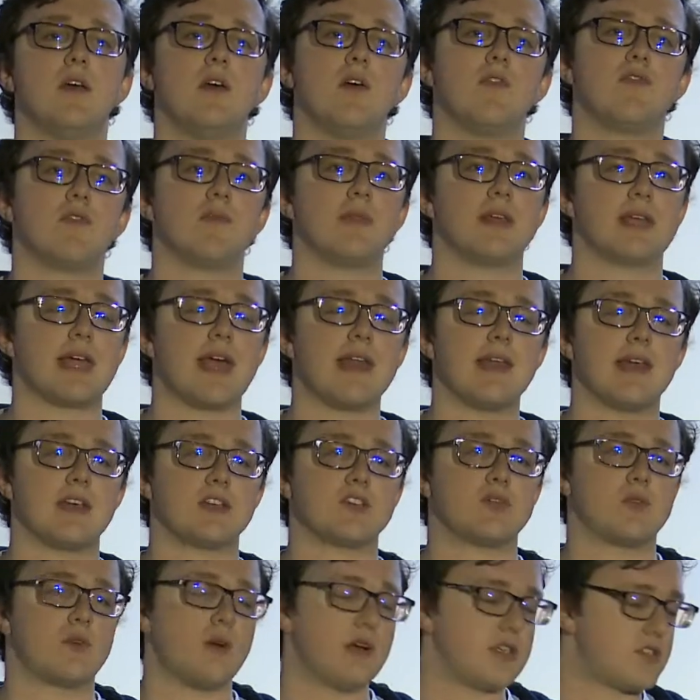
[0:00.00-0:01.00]
from the
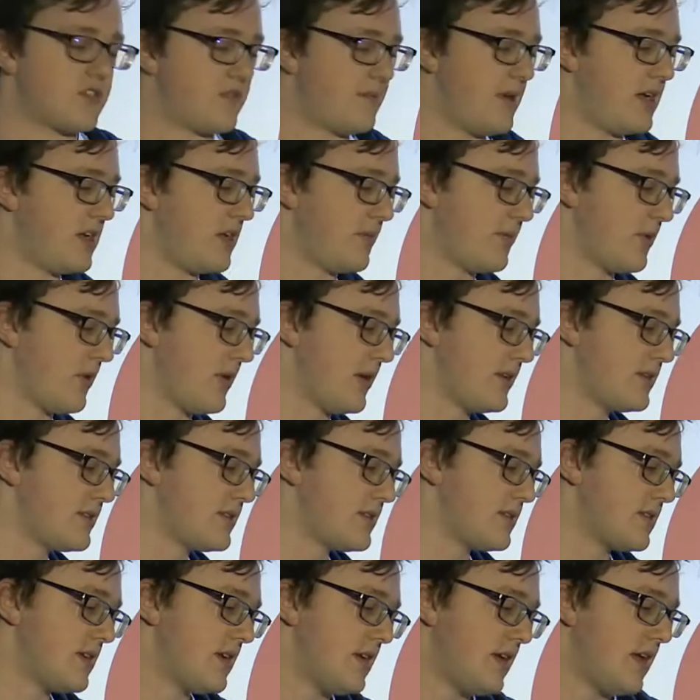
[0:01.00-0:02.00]
getNextRequest from
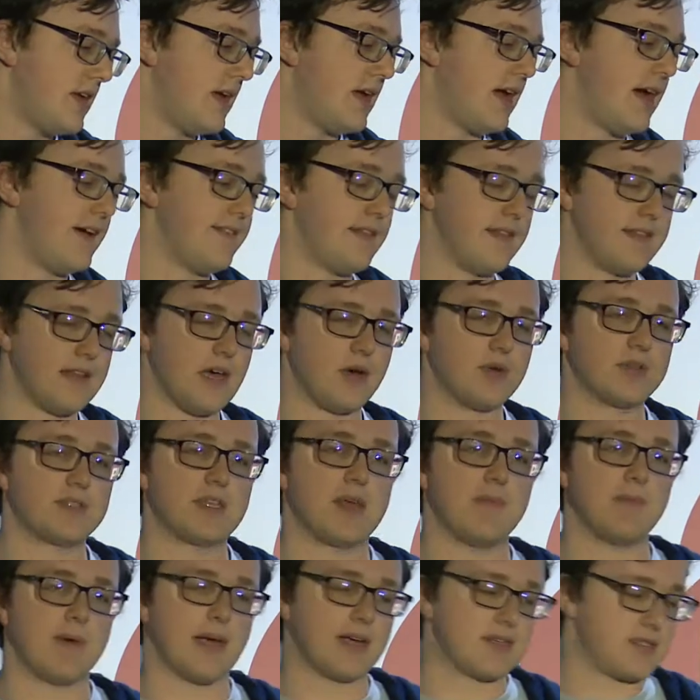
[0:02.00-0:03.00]
AWS, and then that will
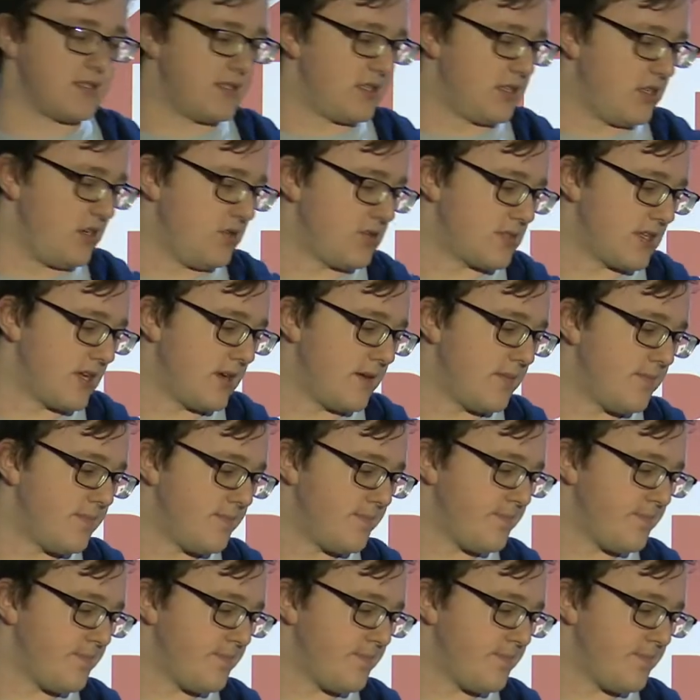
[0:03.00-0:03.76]
send back to the user.